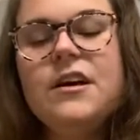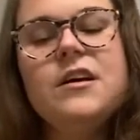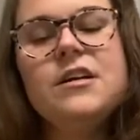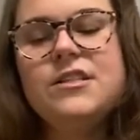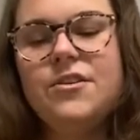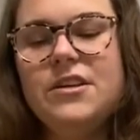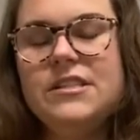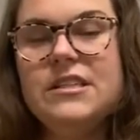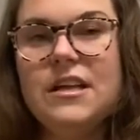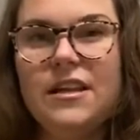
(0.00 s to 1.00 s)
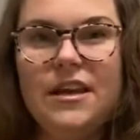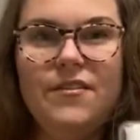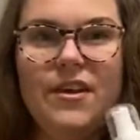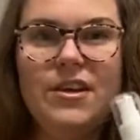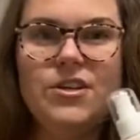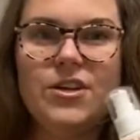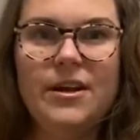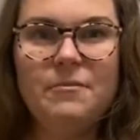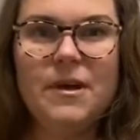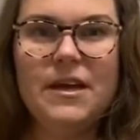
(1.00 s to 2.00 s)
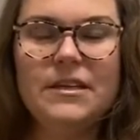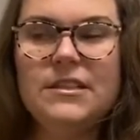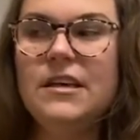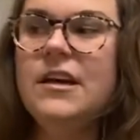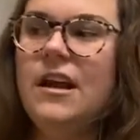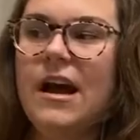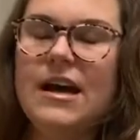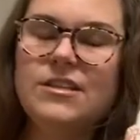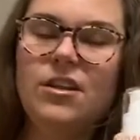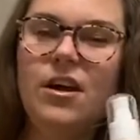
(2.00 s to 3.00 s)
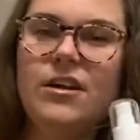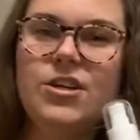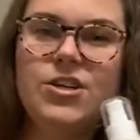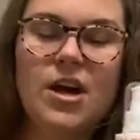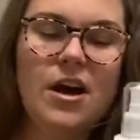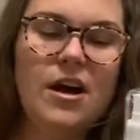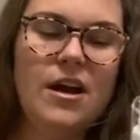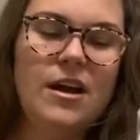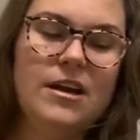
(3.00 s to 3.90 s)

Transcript: So this is a leave-in treatment. It adds a lot of shine.